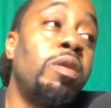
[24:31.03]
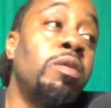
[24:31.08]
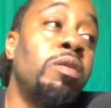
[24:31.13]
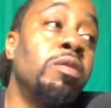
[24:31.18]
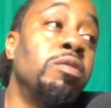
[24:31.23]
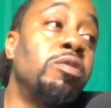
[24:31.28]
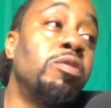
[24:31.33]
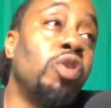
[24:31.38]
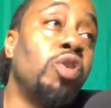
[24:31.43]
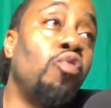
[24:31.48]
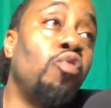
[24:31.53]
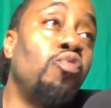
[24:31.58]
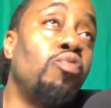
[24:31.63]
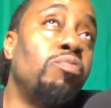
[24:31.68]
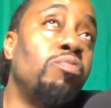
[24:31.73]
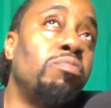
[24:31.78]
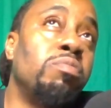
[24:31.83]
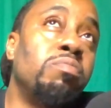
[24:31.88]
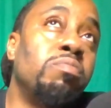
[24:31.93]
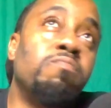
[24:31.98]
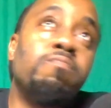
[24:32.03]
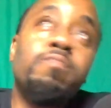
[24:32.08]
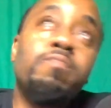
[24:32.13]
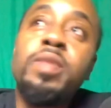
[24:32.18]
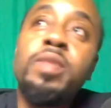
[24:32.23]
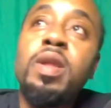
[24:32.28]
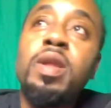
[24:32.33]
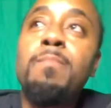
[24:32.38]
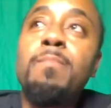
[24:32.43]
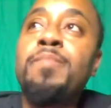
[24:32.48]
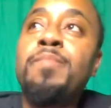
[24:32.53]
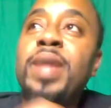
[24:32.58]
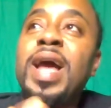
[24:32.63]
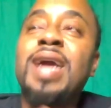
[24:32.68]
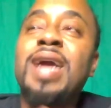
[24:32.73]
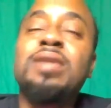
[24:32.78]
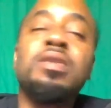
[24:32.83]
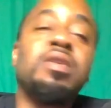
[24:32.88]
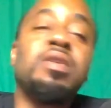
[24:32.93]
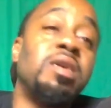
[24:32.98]
so
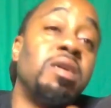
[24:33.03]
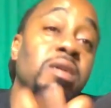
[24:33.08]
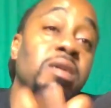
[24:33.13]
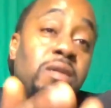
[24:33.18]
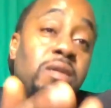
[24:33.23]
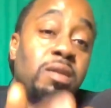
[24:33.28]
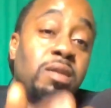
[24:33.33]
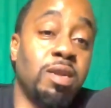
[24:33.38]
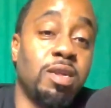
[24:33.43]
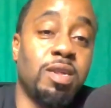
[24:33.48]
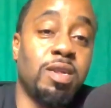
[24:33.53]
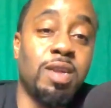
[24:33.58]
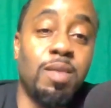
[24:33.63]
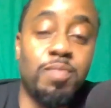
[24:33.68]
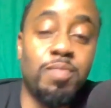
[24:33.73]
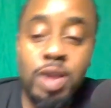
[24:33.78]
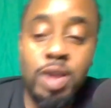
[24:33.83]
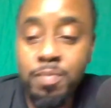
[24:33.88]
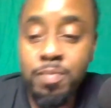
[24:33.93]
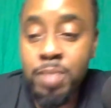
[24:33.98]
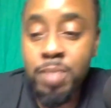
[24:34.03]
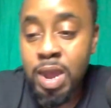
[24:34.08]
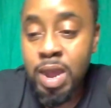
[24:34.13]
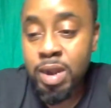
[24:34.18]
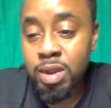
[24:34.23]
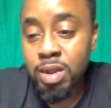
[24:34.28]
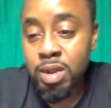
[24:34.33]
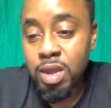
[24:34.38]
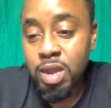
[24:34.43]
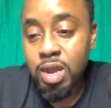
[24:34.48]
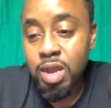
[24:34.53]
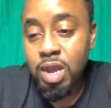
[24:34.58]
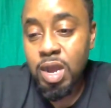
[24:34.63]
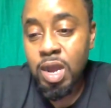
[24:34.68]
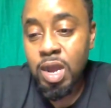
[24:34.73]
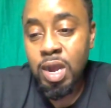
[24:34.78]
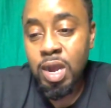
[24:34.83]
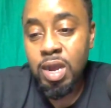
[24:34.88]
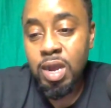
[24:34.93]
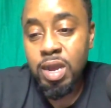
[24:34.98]
back to the subject matter.
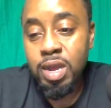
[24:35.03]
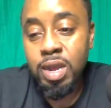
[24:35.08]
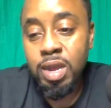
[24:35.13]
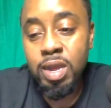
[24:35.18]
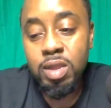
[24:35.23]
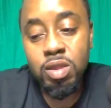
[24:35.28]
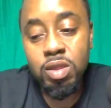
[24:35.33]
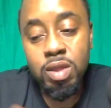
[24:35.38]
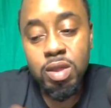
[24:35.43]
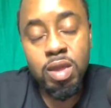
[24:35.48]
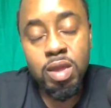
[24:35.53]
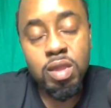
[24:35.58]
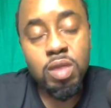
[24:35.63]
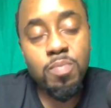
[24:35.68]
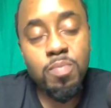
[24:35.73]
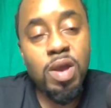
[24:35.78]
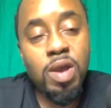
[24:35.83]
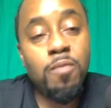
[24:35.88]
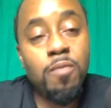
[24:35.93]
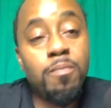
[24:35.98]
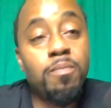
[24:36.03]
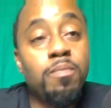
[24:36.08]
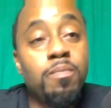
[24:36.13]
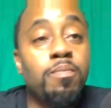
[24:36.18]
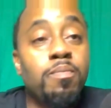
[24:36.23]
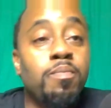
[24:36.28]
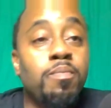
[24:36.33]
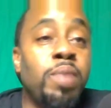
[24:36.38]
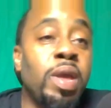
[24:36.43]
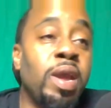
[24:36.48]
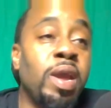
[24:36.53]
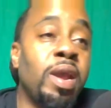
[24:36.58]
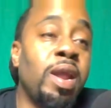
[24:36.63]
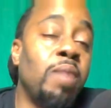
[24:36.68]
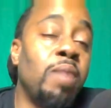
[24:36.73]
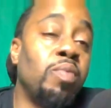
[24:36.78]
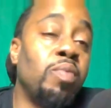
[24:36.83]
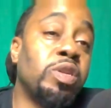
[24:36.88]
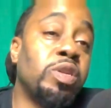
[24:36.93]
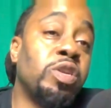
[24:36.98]
It's about being
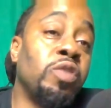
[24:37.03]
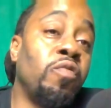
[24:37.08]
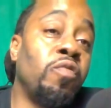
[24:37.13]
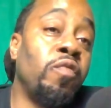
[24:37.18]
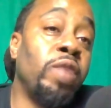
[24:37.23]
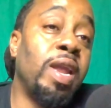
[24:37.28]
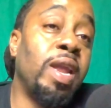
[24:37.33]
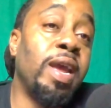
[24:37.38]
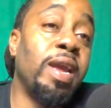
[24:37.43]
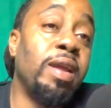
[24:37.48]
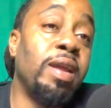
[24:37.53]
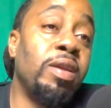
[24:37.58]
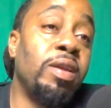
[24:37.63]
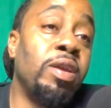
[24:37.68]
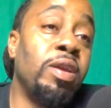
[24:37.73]
able to relate.